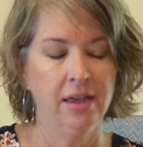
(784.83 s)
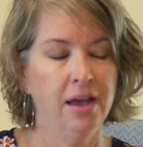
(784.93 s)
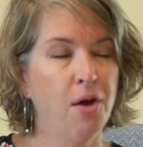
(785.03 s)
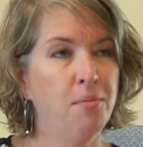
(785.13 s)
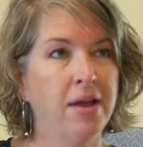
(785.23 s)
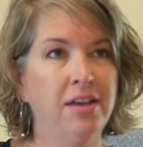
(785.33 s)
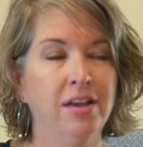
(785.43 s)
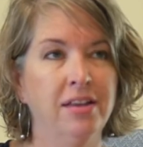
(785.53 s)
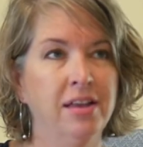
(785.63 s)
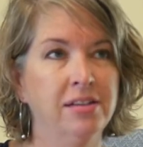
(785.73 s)
Oh my
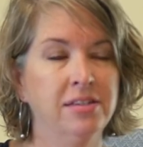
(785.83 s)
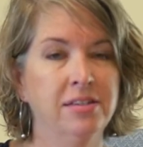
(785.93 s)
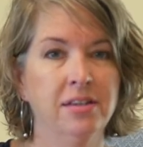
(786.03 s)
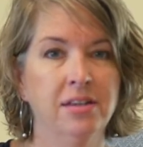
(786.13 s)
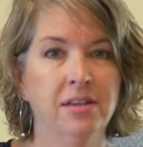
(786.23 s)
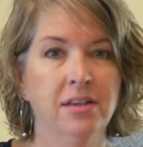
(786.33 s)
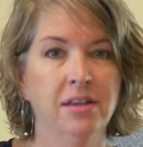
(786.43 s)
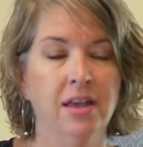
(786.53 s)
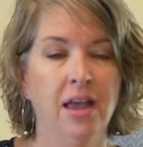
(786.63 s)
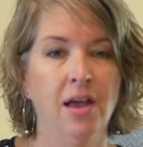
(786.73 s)
goodness.
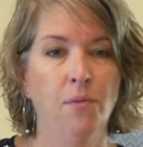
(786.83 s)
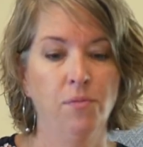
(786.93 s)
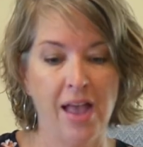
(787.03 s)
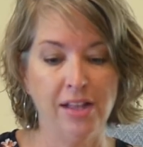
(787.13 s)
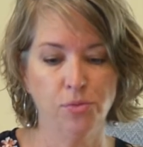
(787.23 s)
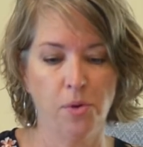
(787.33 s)
That's